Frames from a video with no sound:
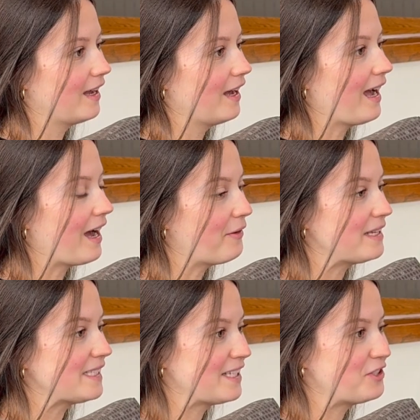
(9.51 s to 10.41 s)
How
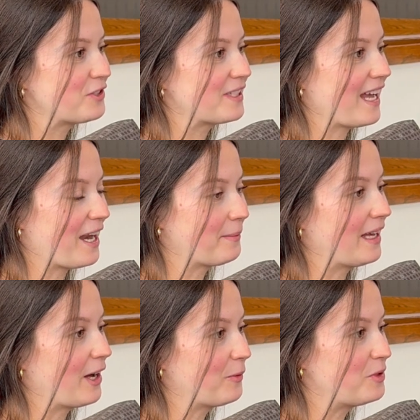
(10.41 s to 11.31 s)
has St. Jude's
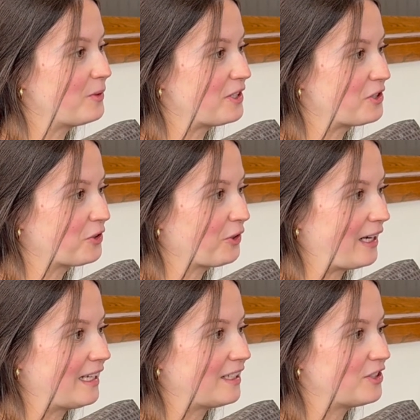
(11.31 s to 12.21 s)
Academy helped you
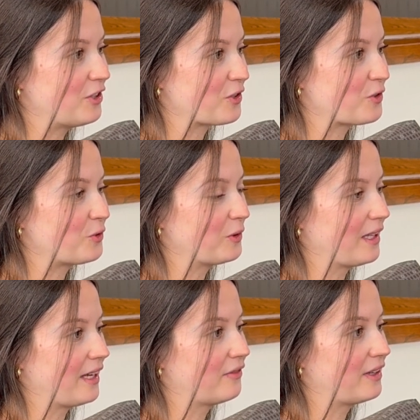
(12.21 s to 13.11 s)
integrate into your school
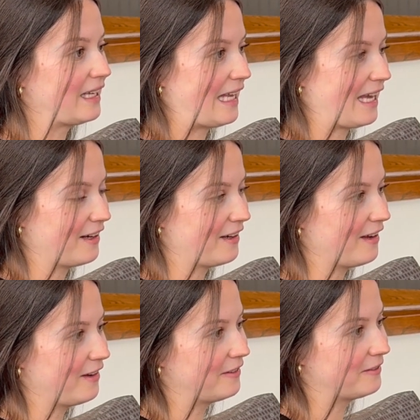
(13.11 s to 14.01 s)
life in Canada?